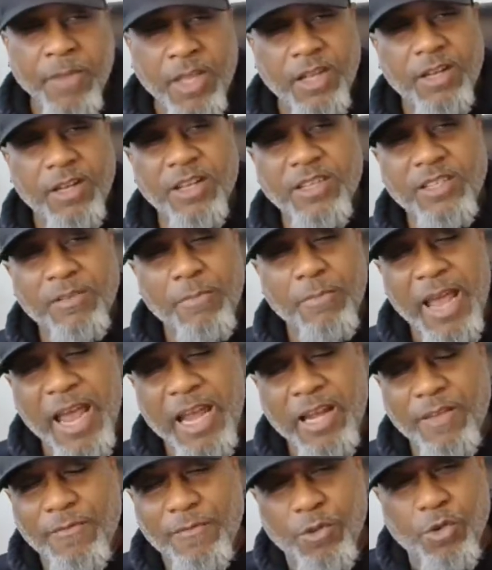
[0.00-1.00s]
It doesn't
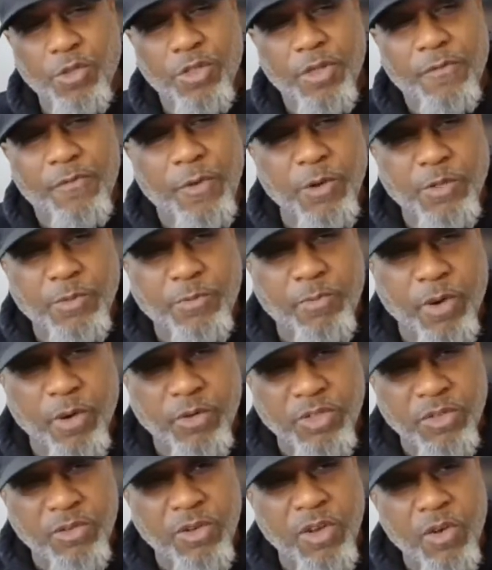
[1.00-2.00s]
matter if you're the first
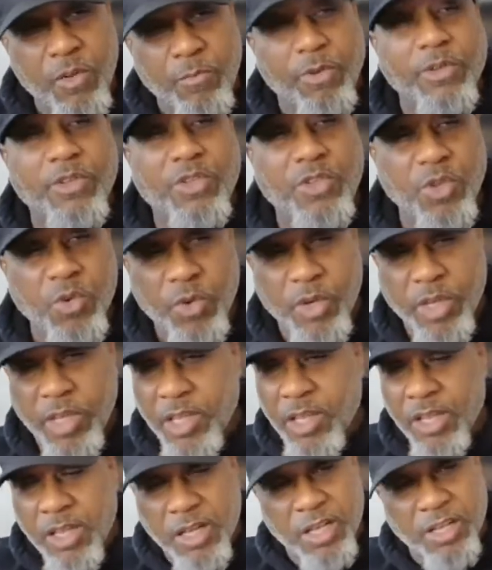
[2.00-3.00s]
person
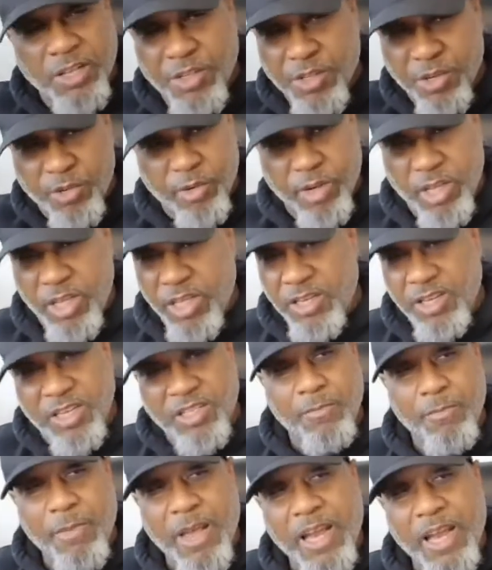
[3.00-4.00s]
pursuing a degree. It
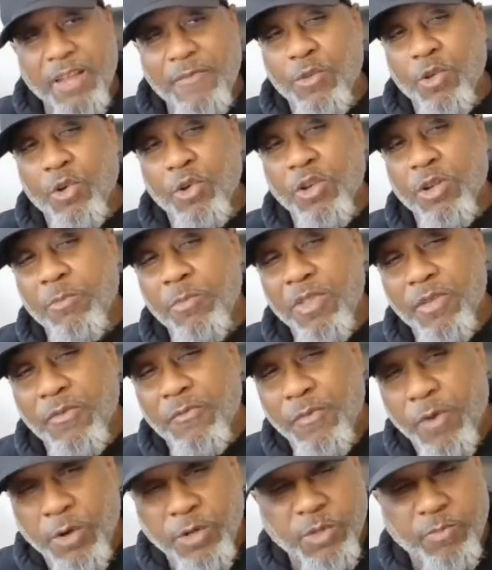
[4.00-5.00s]
doesn't matter if you're going to be the
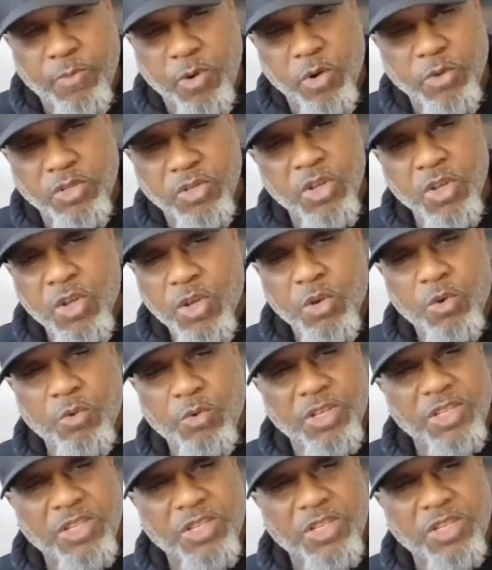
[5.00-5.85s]
first person who